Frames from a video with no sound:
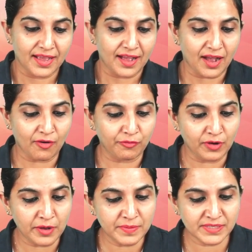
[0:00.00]
A
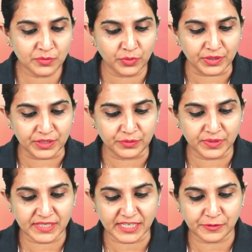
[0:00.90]
verb is a word
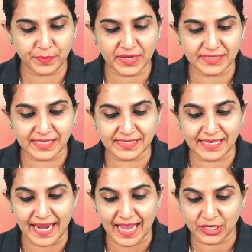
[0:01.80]
which expresses an
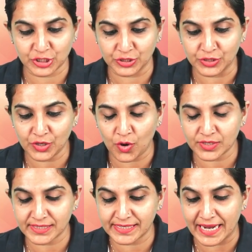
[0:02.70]
action or
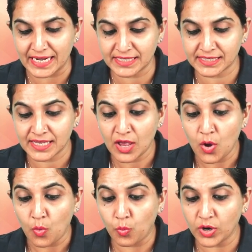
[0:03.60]
states
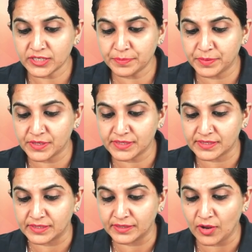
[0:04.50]
what a
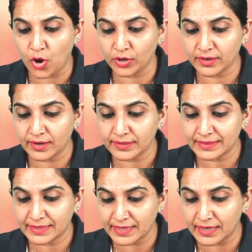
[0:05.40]
person or
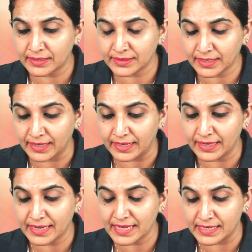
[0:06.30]
a thing
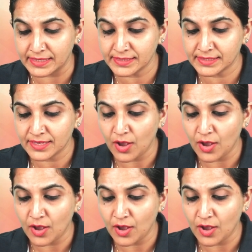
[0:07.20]
is,